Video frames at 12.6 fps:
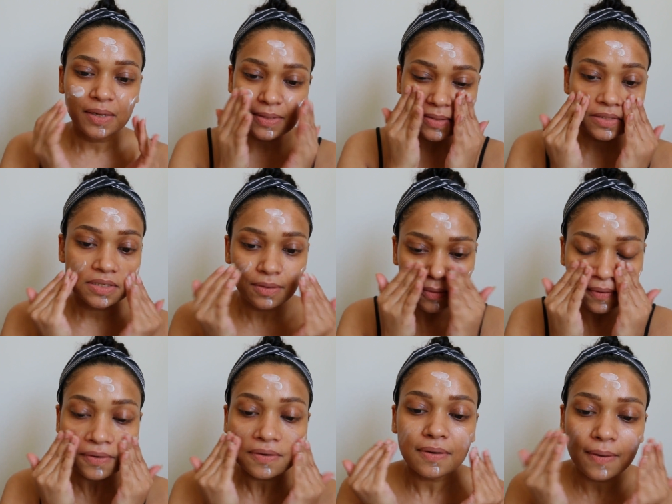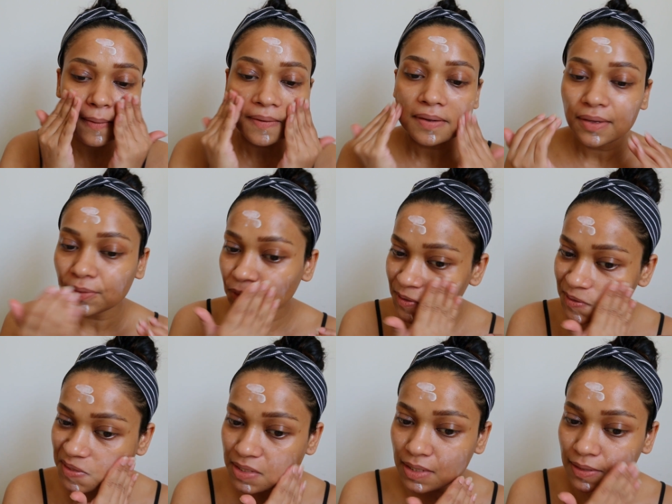So you can
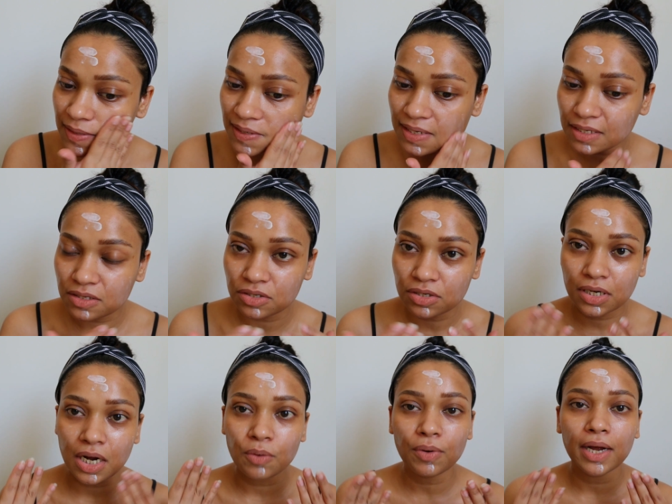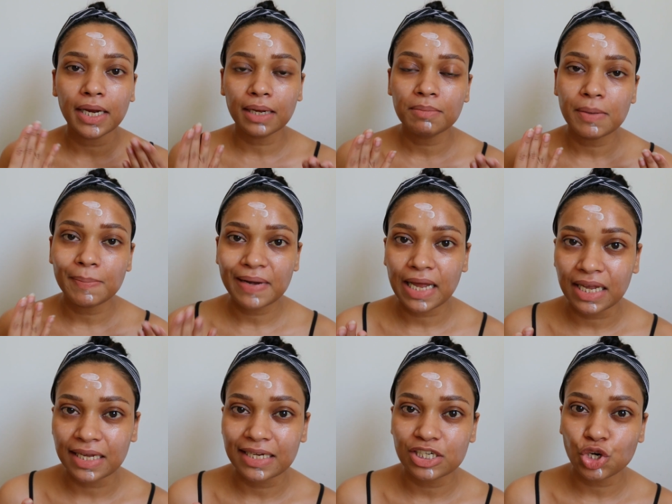see the texture. Now I am
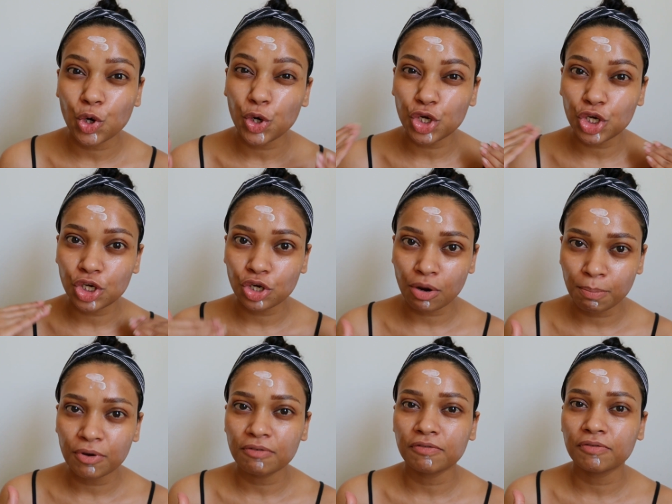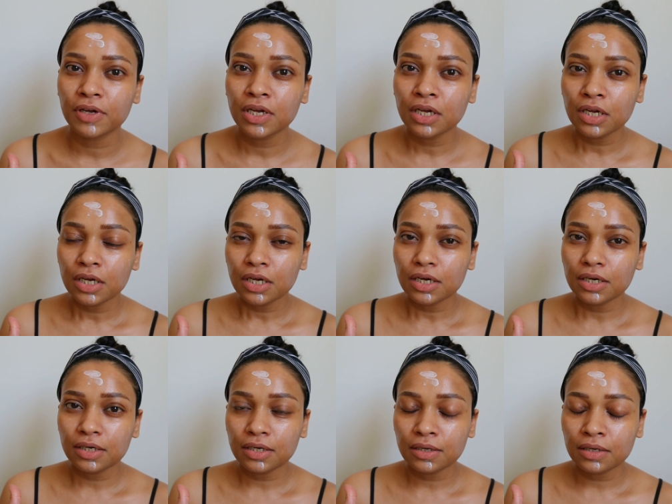applying it on top of
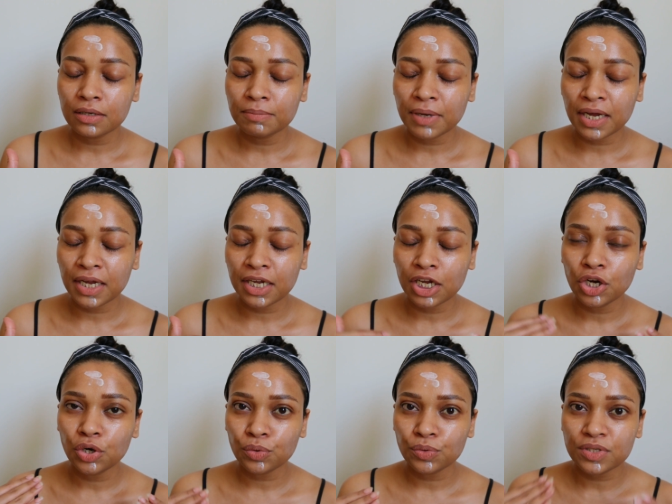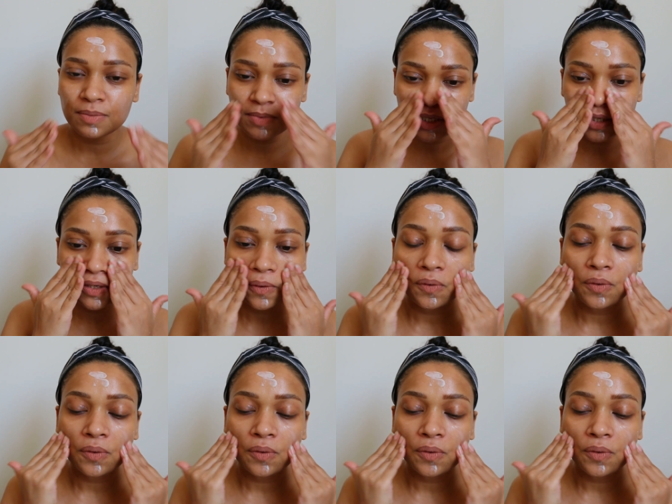uh, my rosehip seed